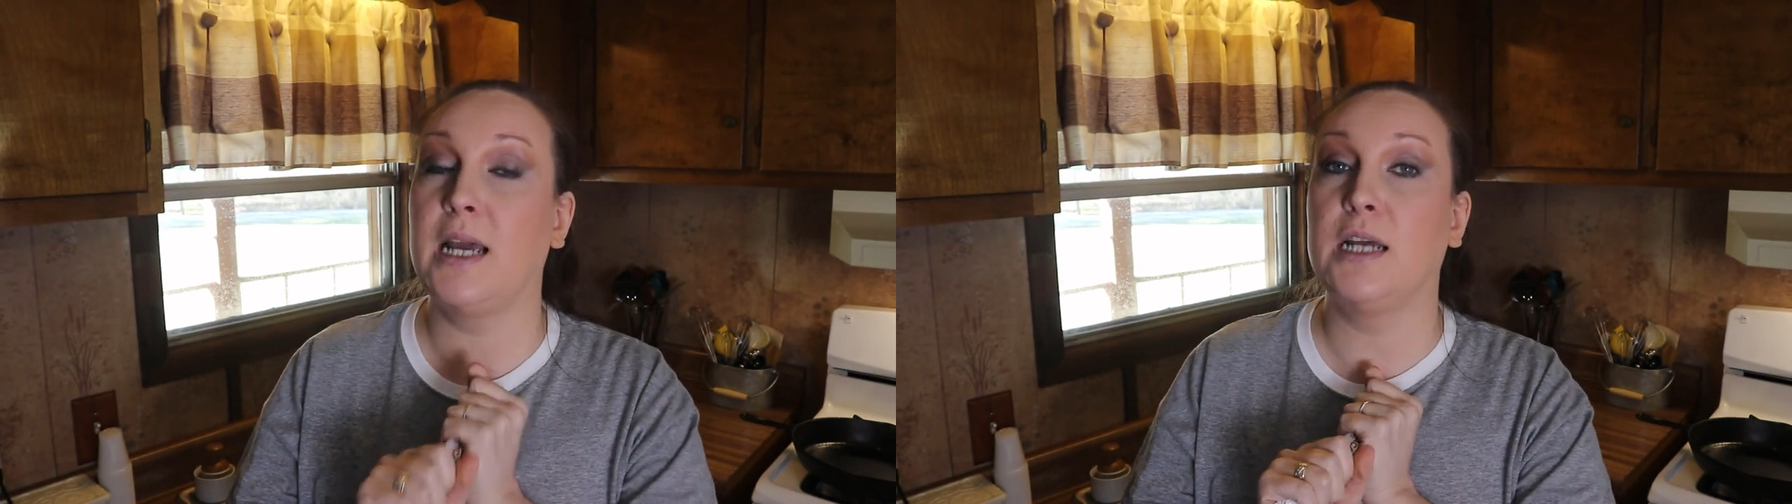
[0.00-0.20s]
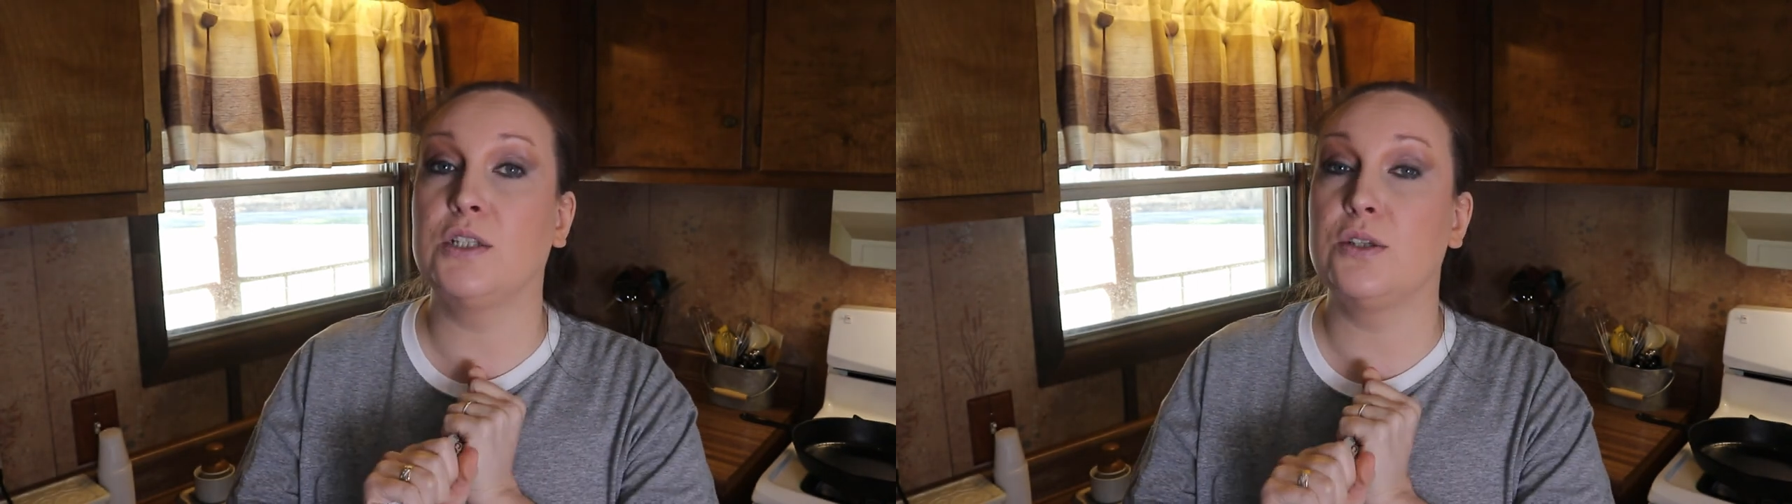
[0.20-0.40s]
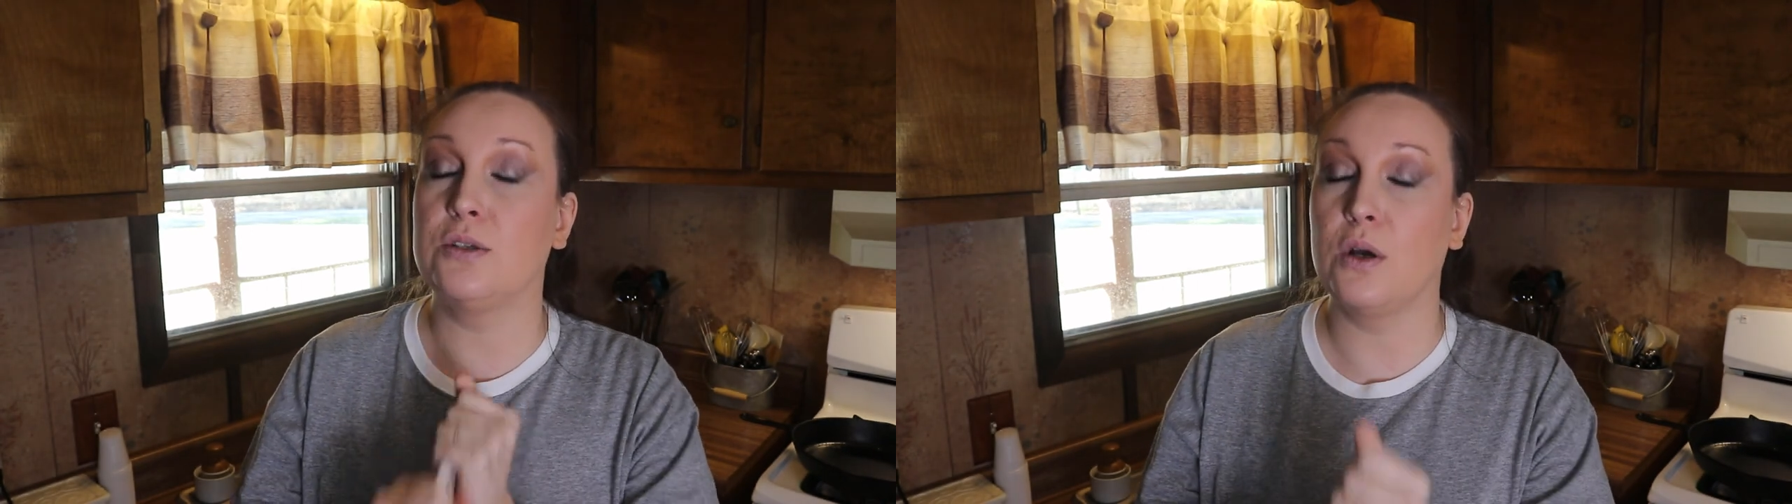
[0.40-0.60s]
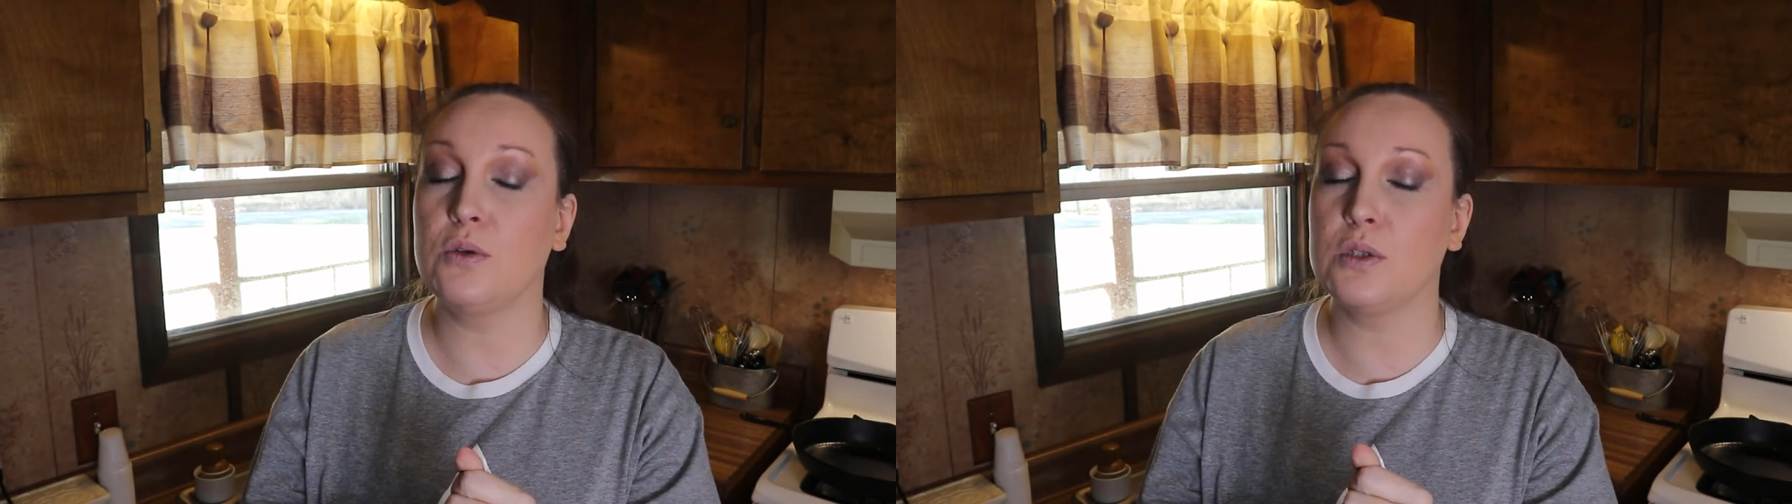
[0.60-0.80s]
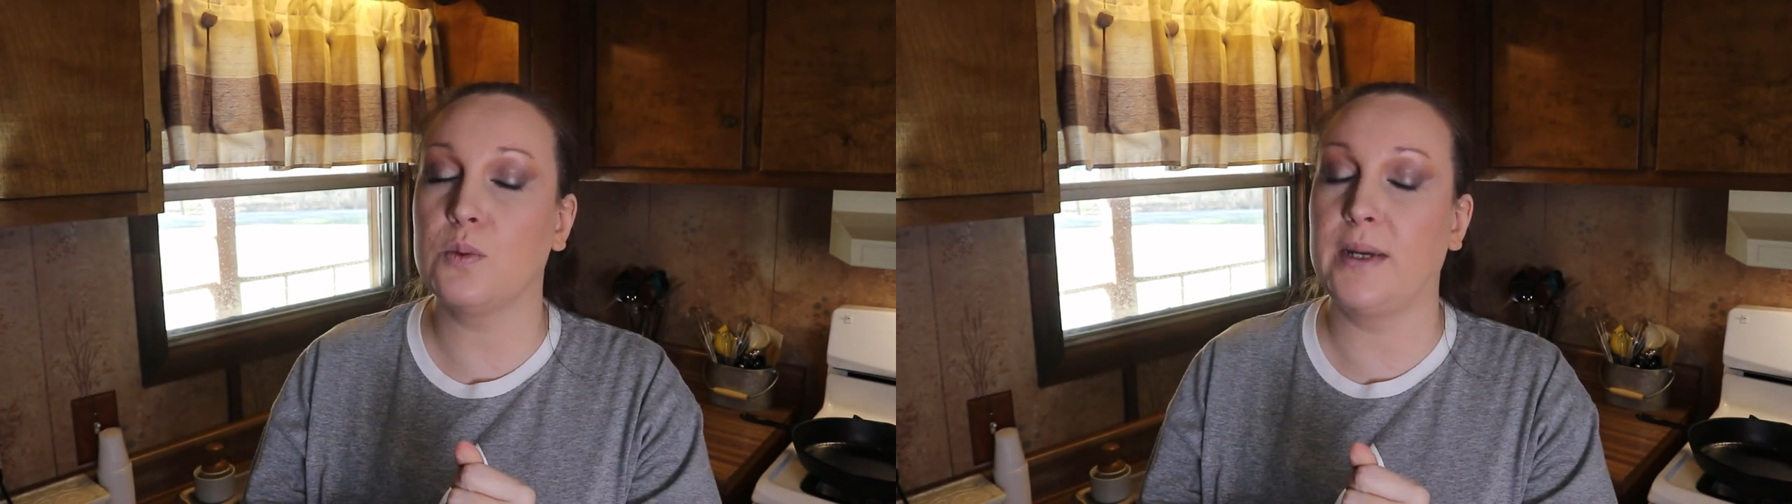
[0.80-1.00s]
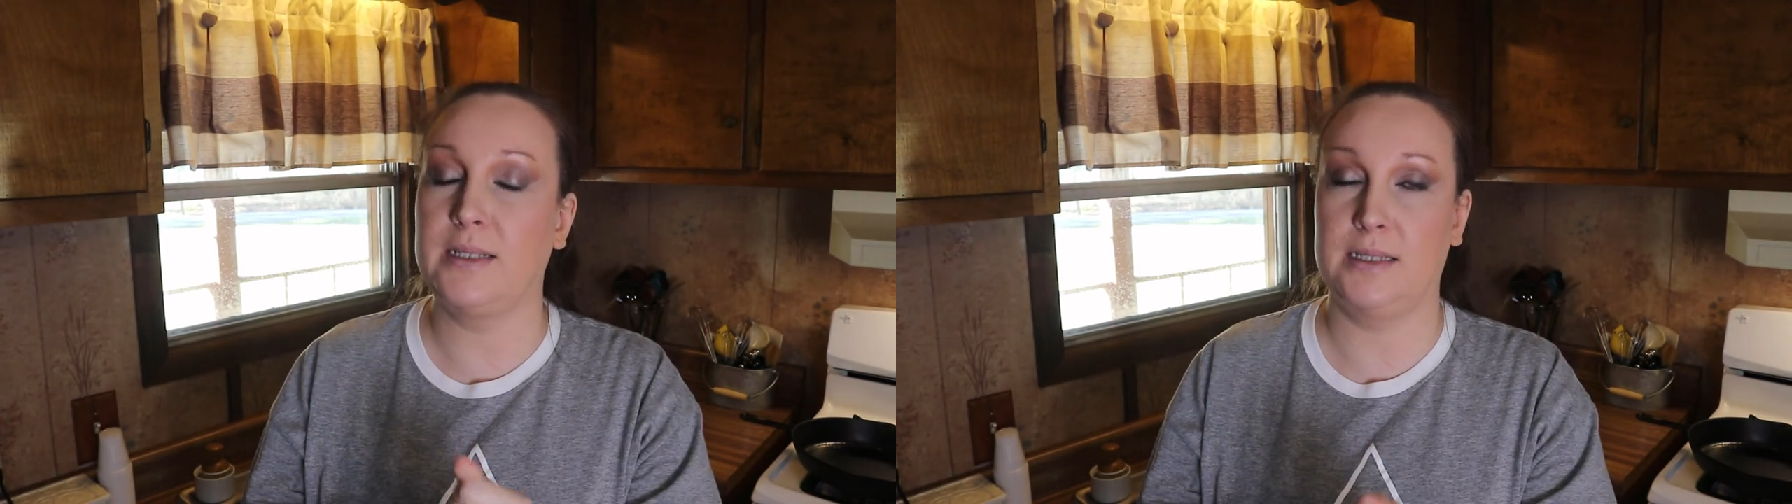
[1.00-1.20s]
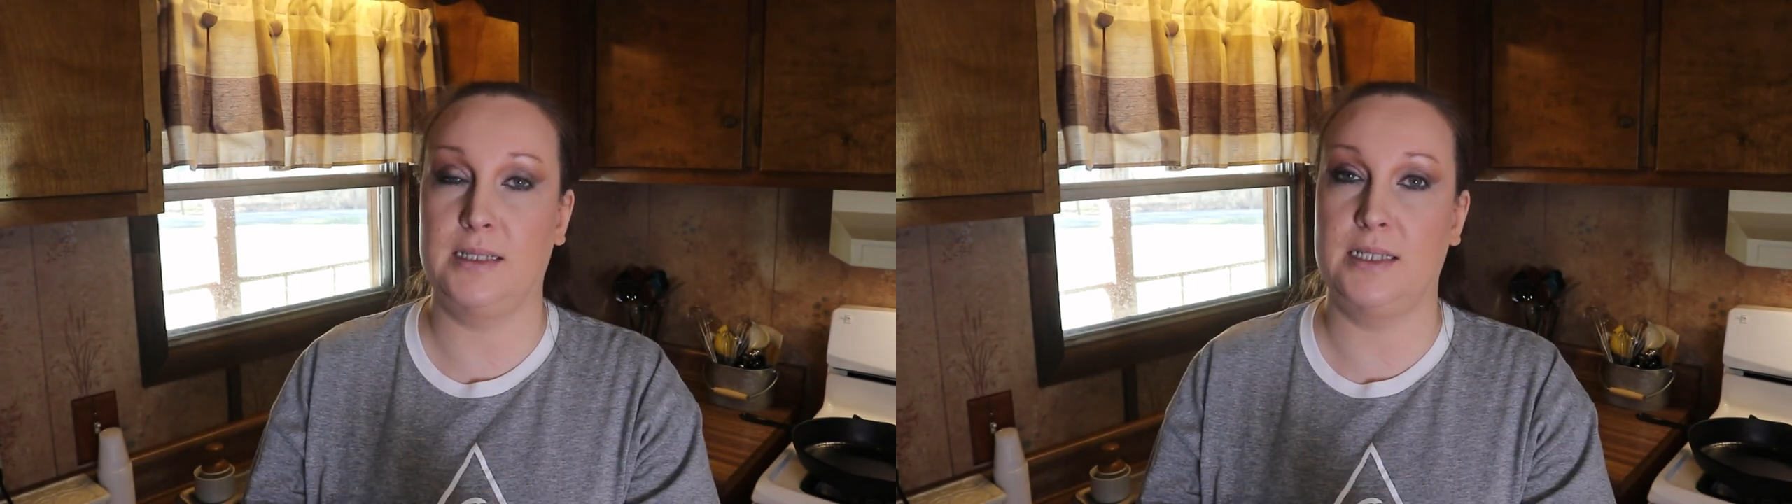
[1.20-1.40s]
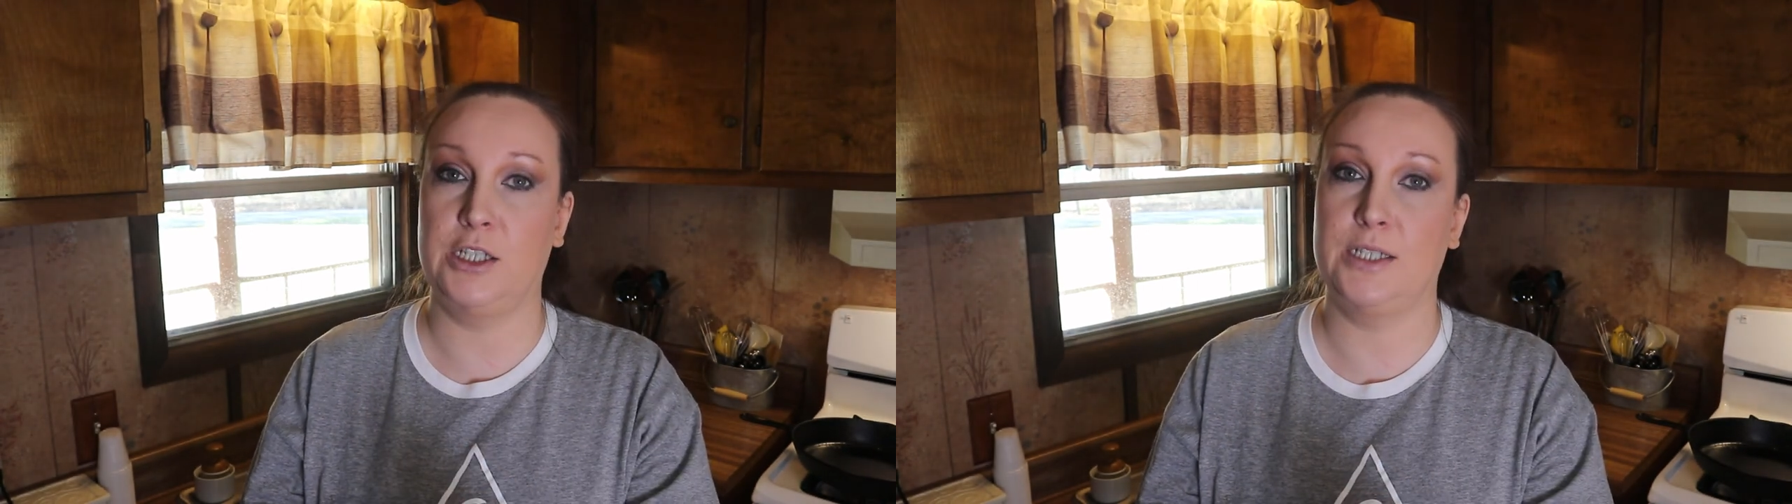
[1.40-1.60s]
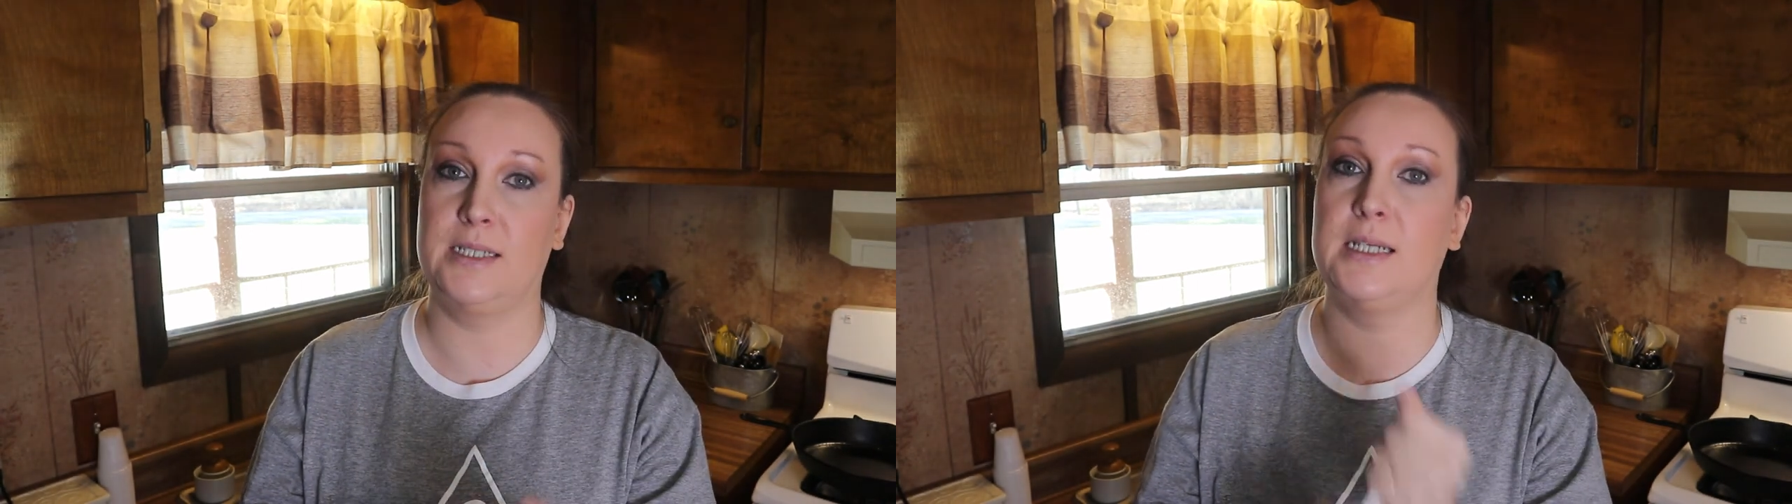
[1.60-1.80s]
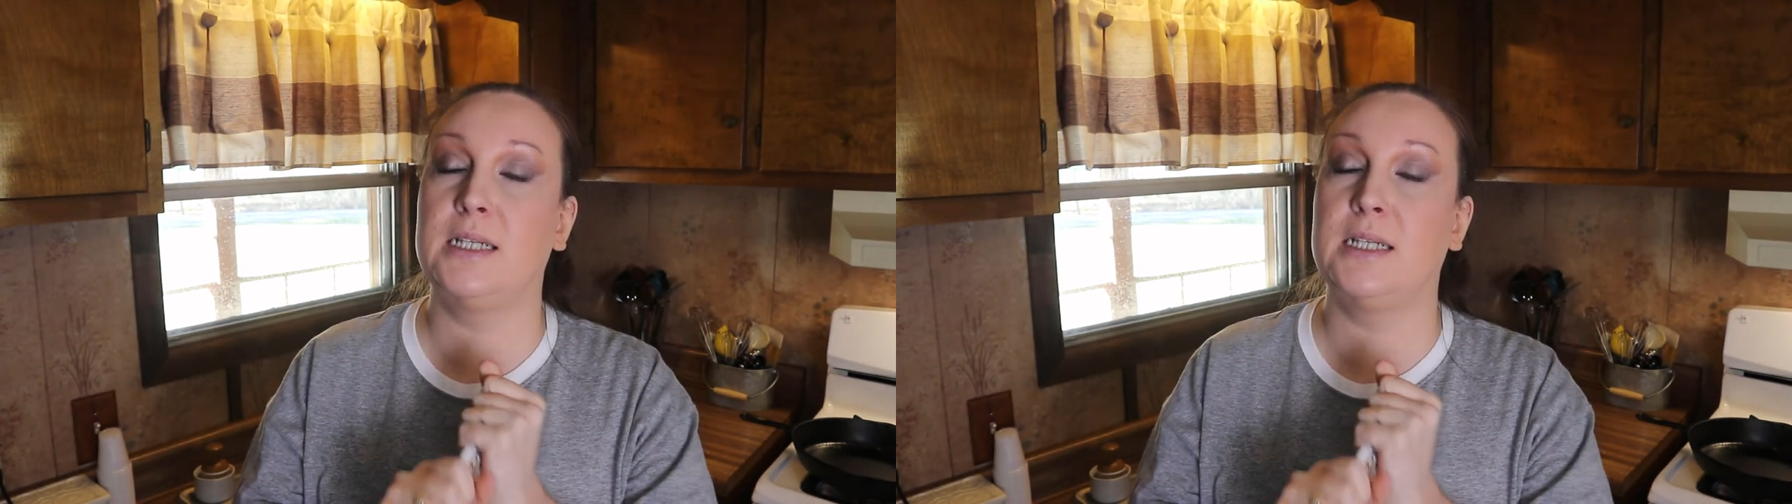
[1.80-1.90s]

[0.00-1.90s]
and so sweet and delicious.